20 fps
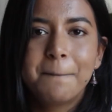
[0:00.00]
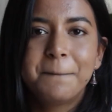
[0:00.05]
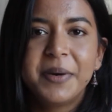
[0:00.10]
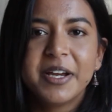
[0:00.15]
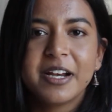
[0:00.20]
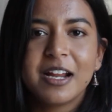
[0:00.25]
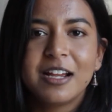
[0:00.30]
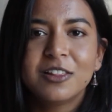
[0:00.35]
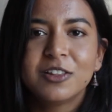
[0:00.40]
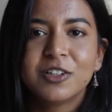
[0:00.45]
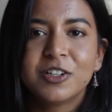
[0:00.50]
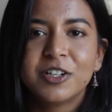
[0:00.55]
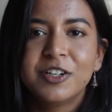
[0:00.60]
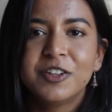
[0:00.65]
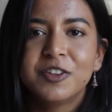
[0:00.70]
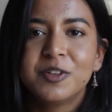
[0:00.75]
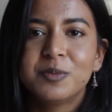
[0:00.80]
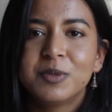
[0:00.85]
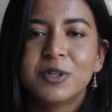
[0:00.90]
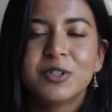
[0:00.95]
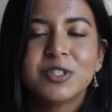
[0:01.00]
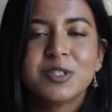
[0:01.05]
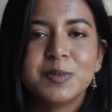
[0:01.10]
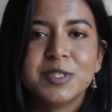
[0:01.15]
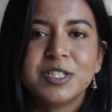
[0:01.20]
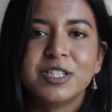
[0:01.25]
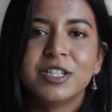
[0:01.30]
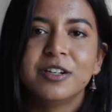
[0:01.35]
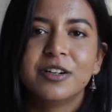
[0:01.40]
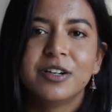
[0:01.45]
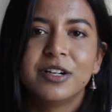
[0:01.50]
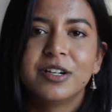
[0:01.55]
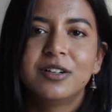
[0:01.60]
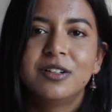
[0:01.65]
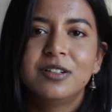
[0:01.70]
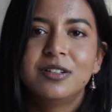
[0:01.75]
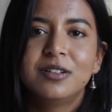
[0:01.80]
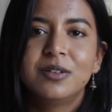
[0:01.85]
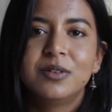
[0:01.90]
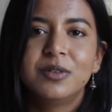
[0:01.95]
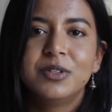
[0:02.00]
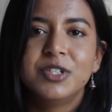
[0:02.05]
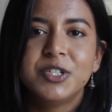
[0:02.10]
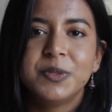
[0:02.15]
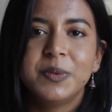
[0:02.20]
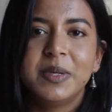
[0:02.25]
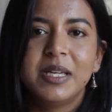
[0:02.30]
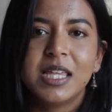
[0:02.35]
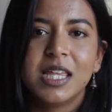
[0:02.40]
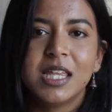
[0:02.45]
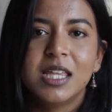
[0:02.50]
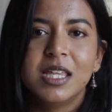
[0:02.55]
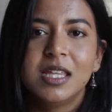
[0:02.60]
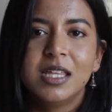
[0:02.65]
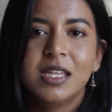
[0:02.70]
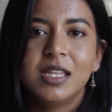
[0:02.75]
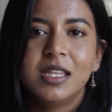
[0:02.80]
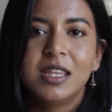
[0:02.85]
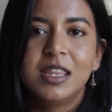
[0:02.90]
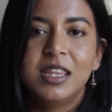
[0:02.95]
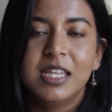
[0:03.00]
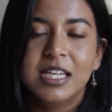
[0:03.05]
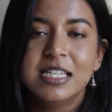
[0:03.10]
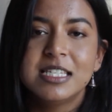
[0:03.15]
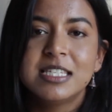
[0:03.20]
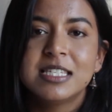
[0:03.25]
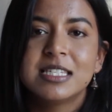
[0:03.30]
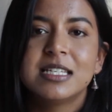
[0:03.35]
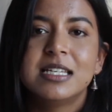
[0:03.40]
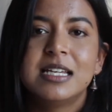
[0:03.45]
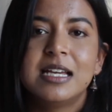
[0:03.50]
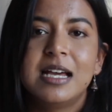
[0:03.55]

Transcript: But I learned the most material doing this